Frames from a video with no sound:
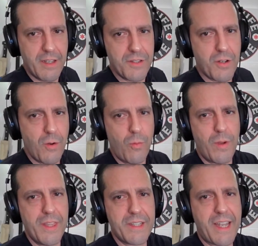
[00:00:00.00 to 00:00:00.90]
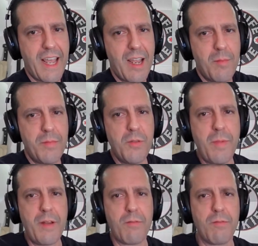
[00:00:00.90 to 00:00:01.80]
So when this came, you
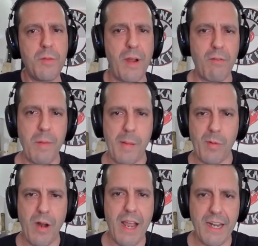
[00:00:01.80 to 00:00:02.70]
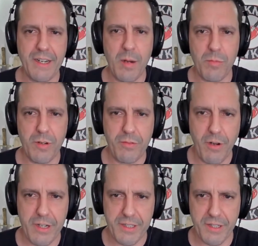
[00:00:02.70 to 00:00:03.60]
may you might remember I had a number of
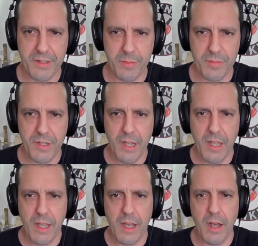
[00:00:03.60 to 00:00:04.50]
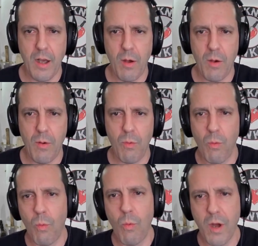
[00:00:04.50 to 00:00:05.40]
criticisms. Uh,
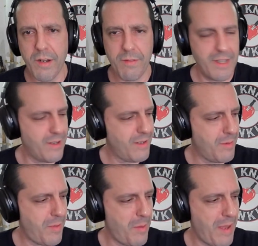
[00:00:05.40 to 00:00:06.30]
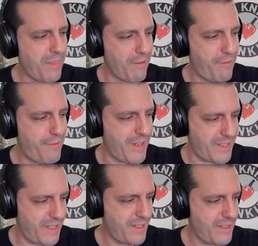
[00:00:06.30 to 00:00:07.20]
one of you know about the
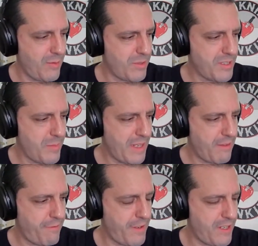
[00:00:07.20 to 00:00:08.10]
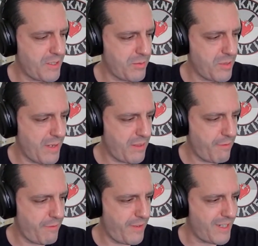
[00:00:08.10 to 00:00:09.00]
fit. It wasn't about the finish. It was about
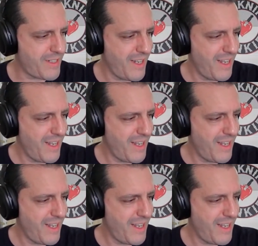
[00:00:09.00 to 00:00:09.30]
the fit